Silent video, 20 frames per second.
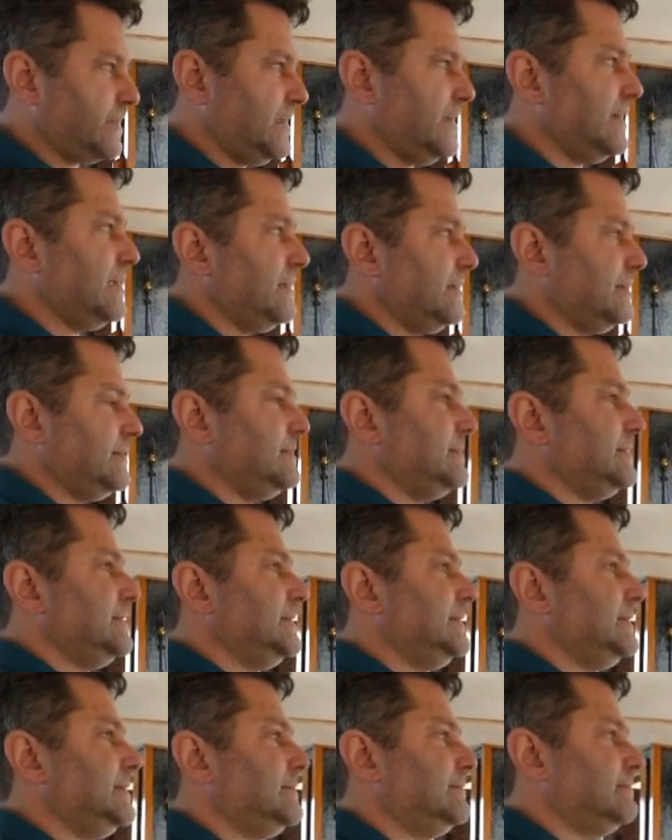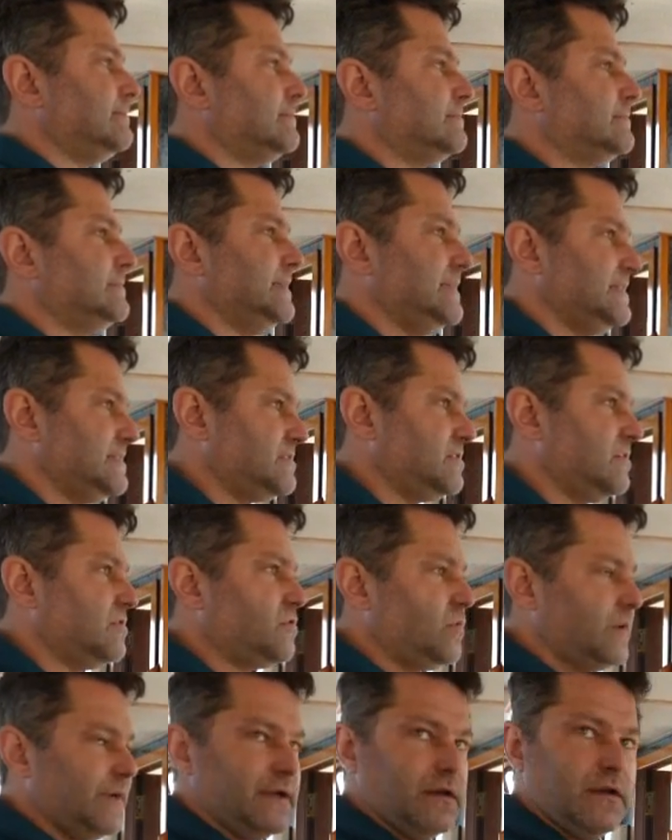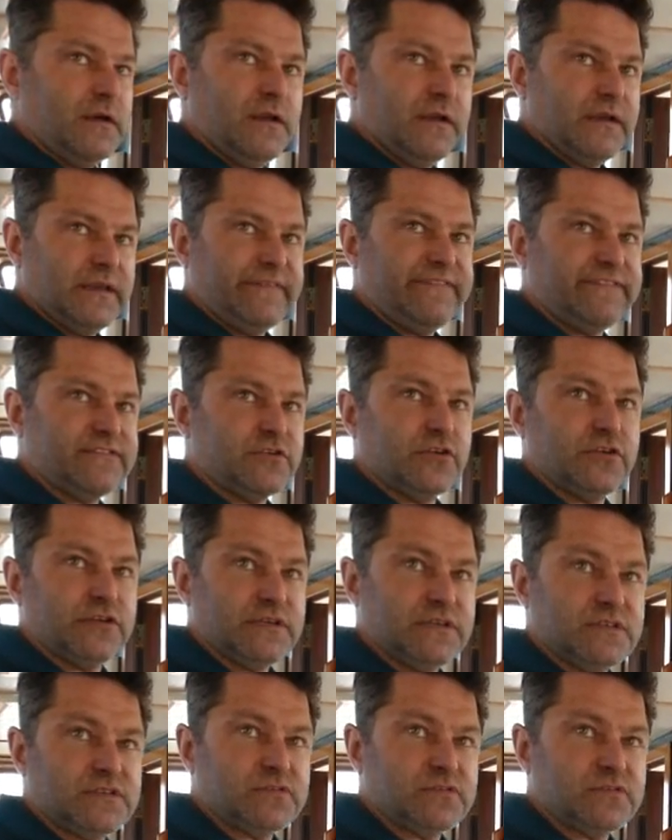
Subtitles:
and it's got quite a lot of lift on it